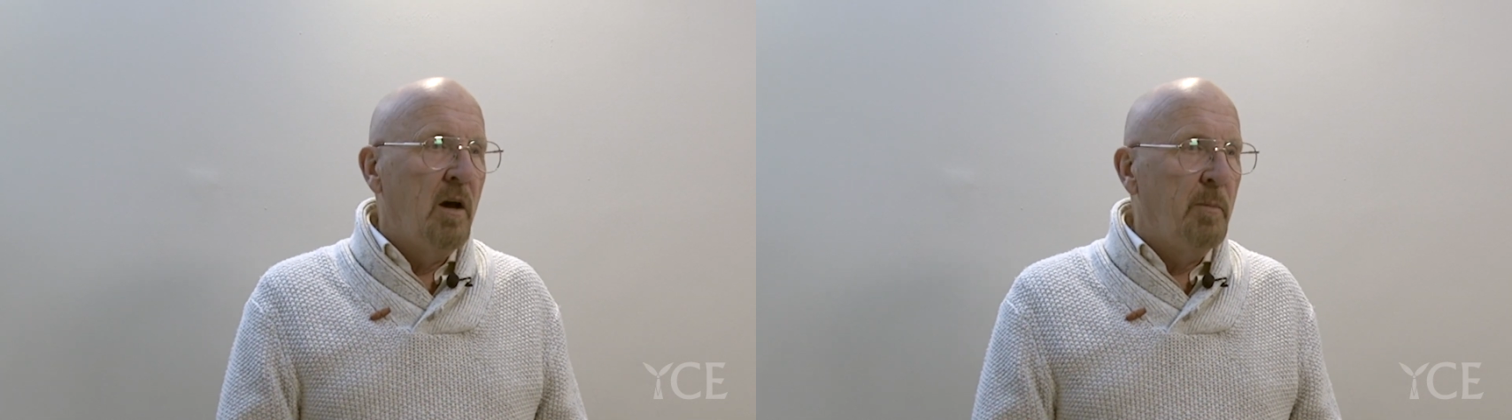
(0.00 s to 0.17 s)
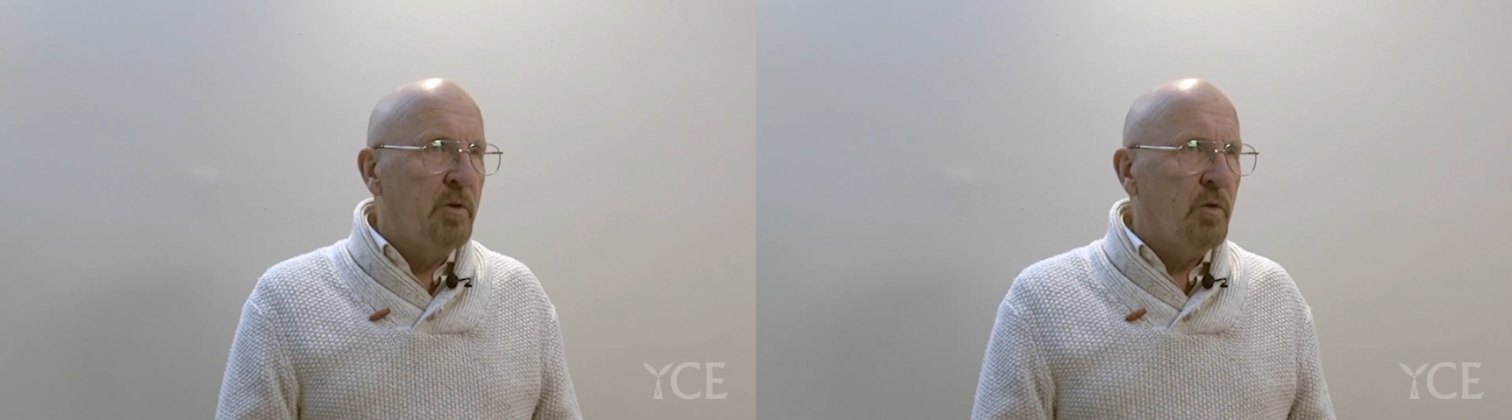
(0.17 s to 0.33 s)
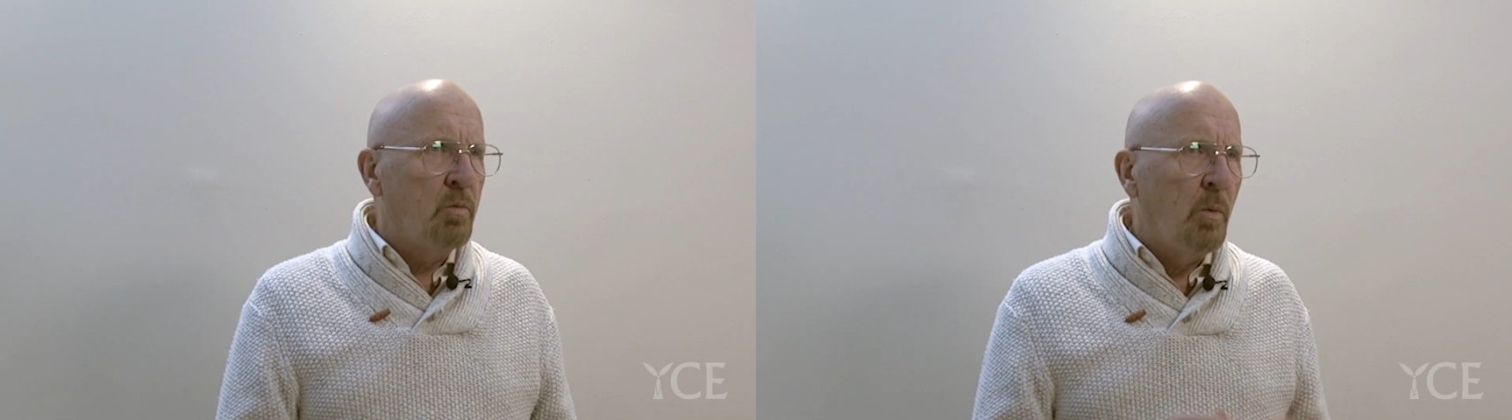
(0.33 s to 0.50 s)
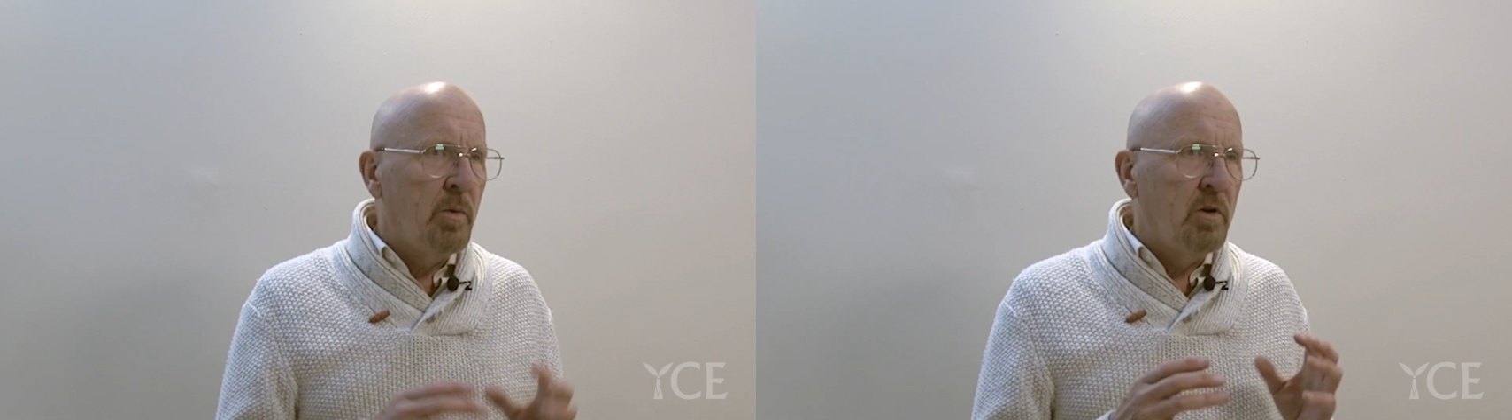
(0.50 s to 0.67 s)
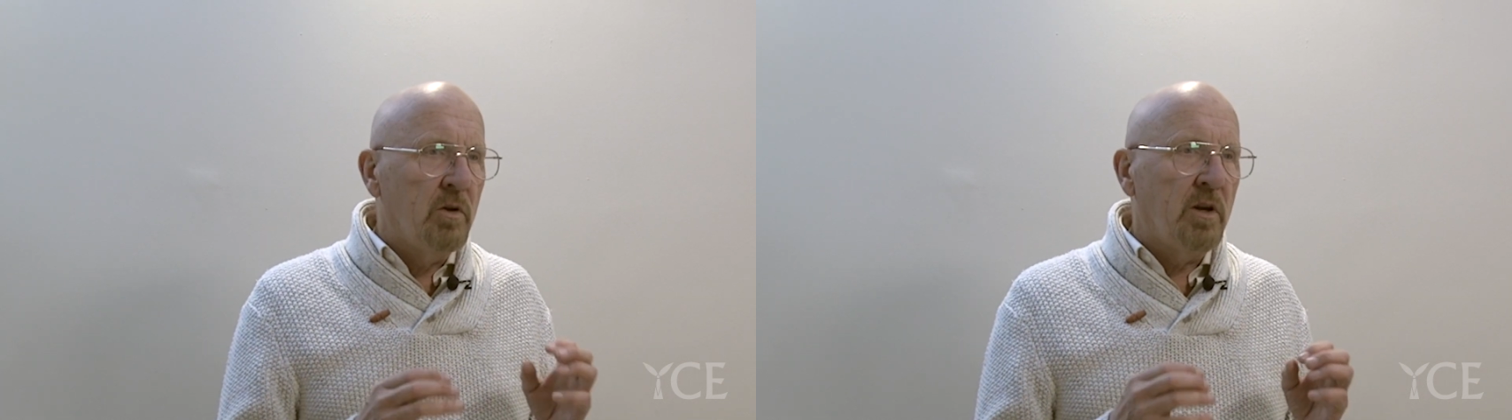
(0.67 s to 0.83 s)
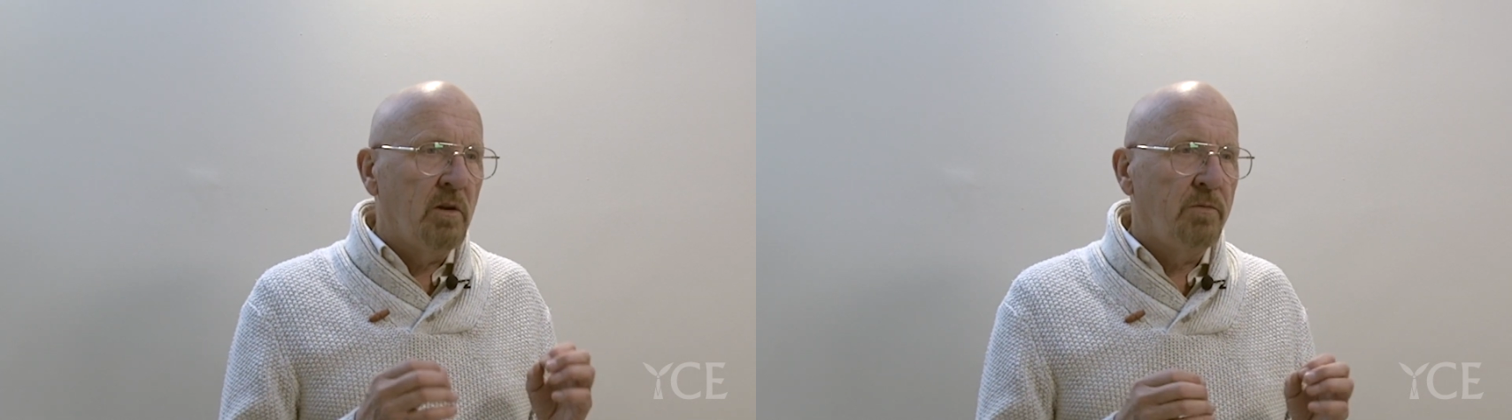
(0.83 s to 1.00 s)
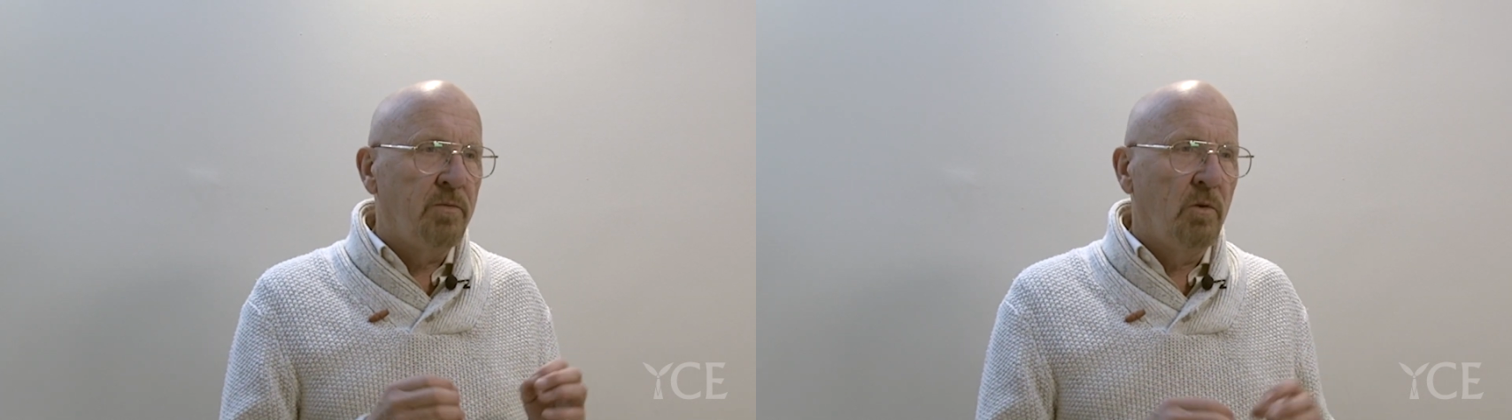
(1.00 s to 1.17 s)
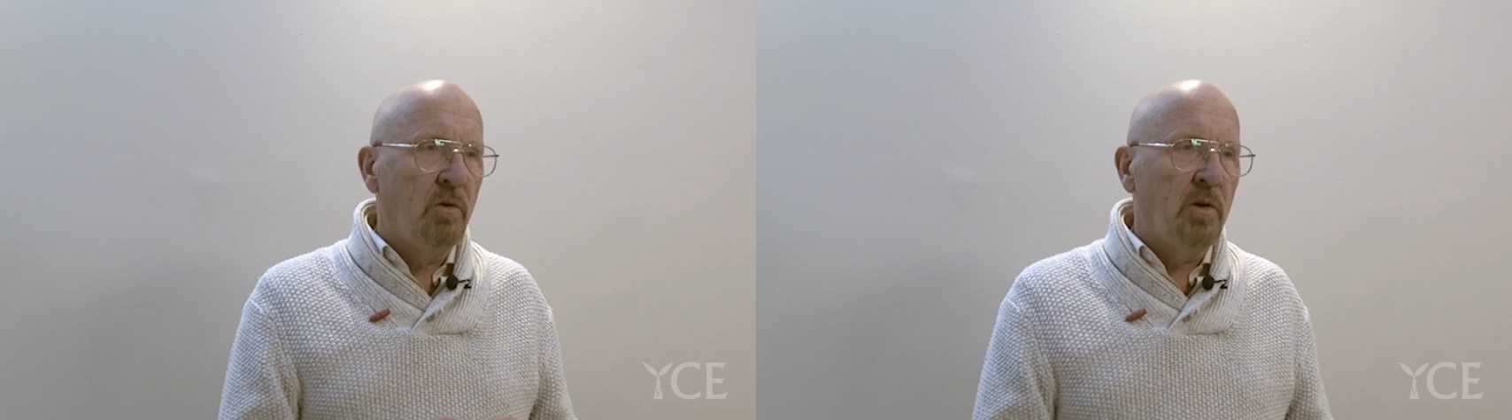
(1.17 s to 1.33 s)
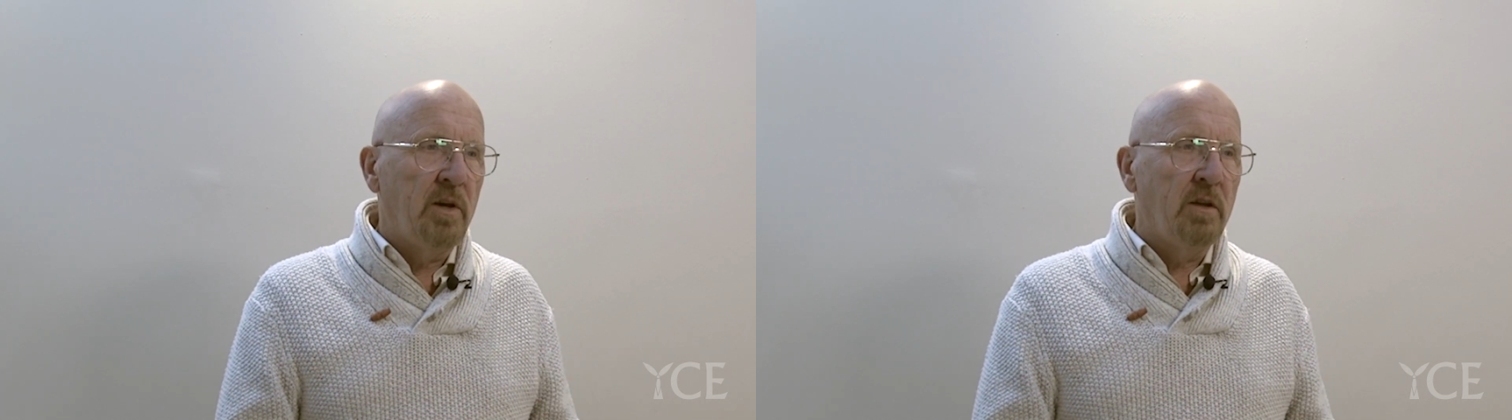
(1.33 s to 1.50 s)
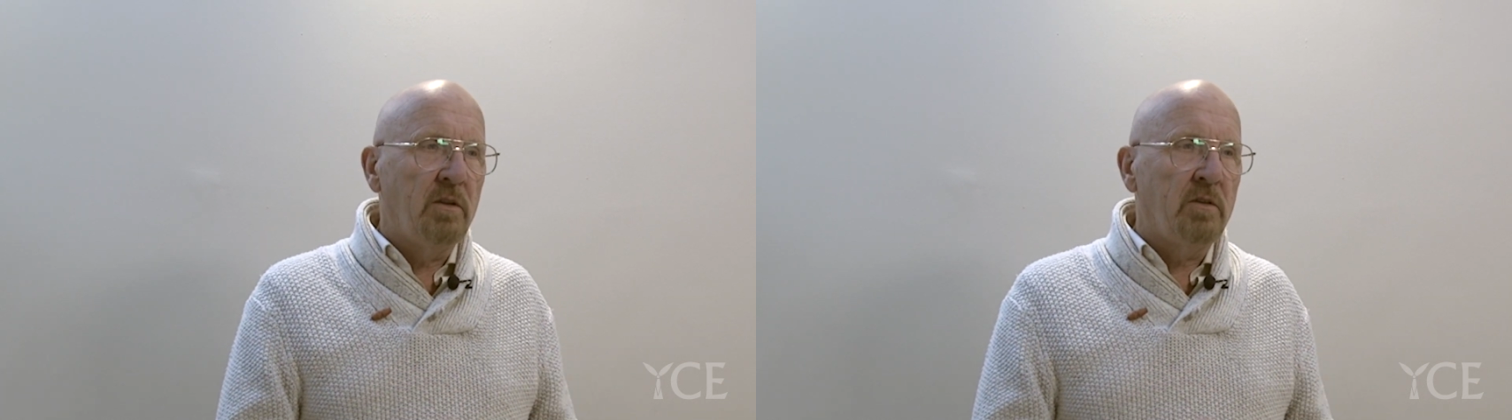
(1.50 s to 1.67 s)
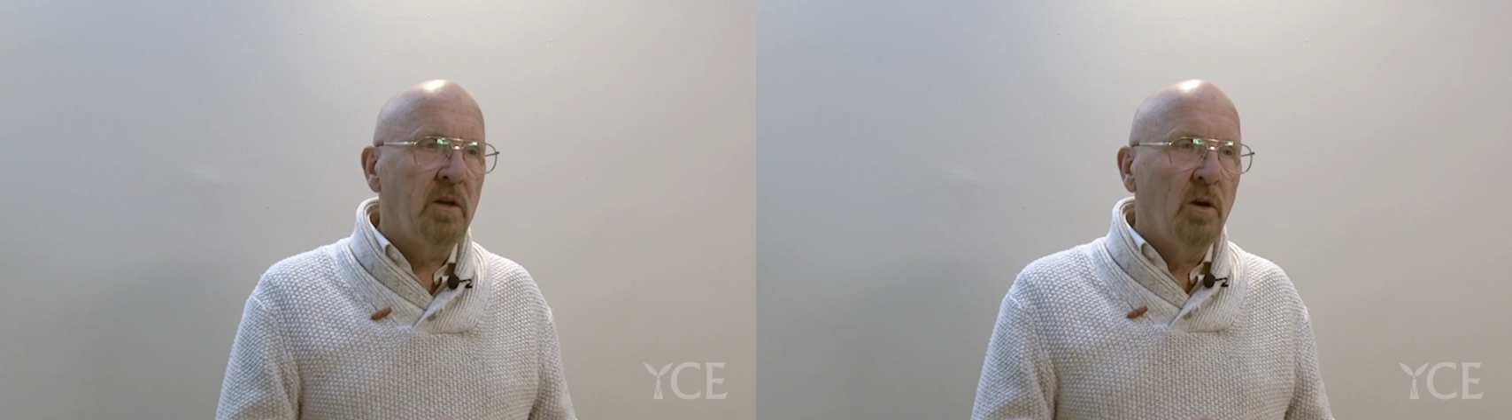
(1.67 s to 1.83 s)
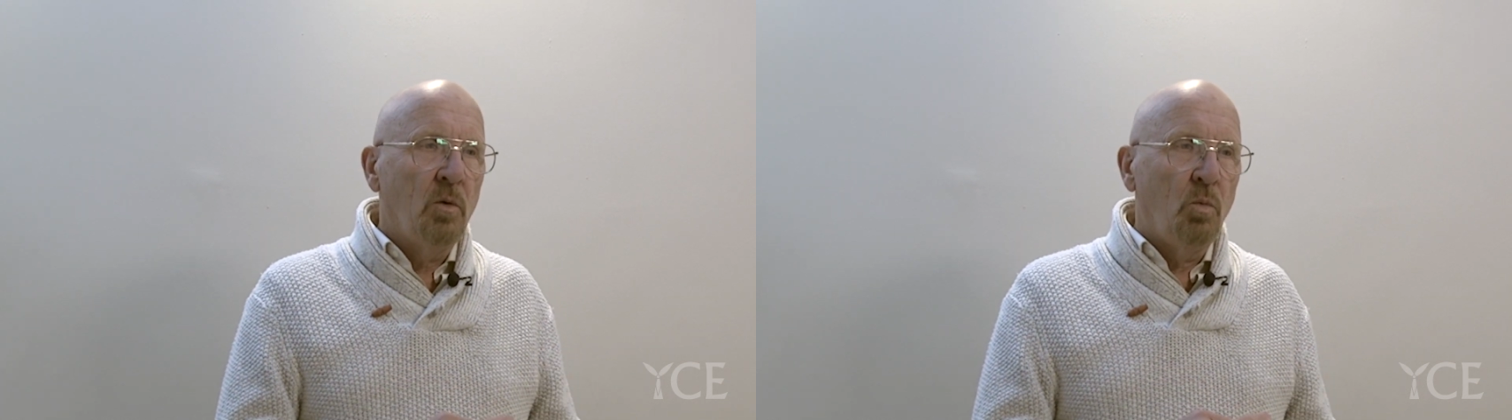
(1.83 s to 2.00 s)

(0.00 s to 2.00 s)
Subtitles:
Because what we're looking for is